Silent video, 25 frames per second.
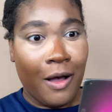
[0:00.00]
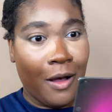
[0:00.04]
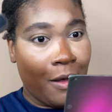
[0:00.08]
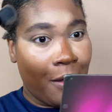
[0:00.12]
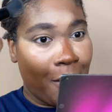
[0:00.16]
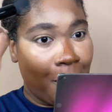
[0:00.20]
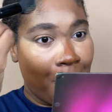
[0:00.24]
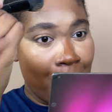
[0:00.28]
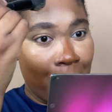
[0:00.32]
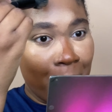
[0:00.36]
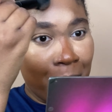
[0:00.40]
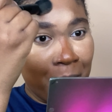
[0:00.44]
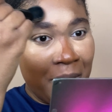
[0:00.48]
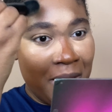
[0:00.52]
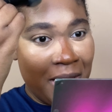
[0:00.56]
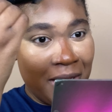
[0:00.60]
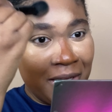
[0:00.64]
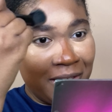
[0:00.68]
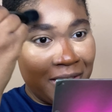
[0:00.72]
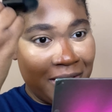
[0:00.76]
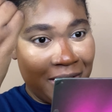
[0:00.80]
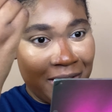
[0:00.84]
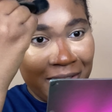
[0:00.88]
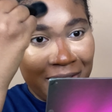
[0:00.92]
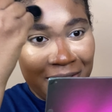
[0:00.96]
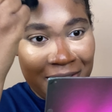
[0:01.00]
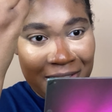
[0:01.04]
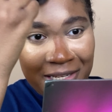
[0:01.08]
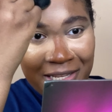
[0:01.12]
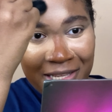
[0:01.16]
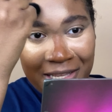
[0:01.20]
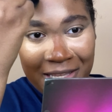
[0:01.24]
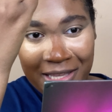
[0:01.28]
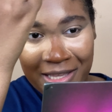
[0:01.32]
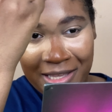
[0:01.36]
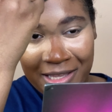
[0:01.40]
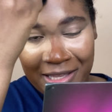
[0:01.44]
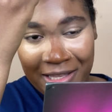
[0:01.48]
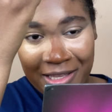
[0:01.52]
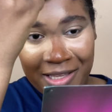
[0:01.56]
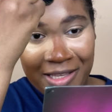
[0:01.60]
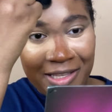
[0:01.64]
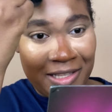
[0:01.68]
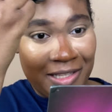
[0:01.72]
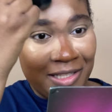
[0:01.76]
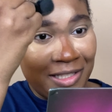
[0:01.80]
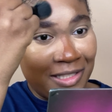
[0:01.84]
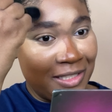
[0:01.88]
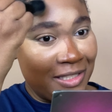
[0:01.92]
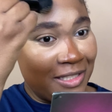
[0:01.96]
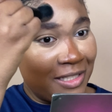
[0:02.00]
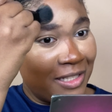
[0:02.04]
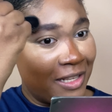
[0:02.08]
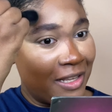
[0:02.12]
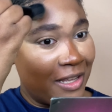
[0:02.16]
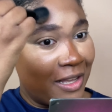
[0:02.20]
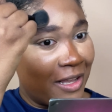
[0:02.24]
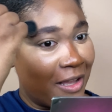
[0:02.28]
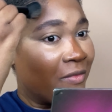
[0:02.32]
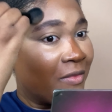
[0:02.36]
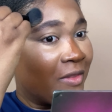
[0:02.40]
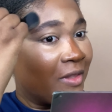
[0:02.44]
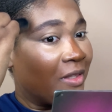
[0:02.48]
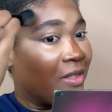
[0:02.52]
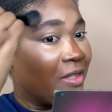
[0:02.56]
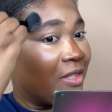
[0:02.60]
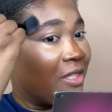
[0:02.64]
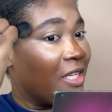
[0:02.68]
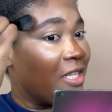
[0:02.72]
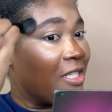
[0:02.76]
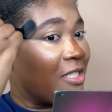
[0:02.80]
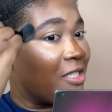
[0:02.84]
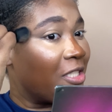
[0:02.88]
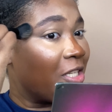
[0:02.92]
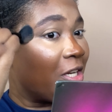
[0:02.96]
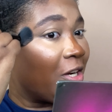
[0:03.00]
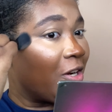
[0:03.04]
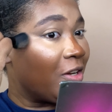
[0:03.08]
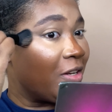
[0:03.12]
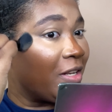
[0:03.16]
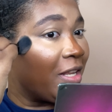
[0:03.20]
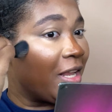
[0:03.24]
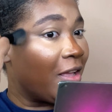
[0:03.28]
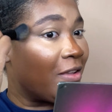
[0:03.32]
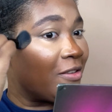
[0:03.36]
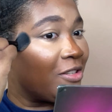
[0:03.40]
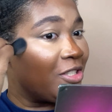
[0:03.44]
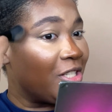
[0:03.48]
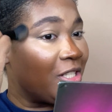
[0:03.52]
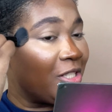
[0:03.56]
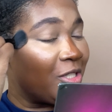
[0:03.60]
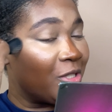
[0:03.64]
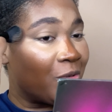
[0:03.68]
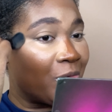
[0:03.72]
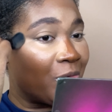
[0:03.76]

Oh my goodness. This turned out just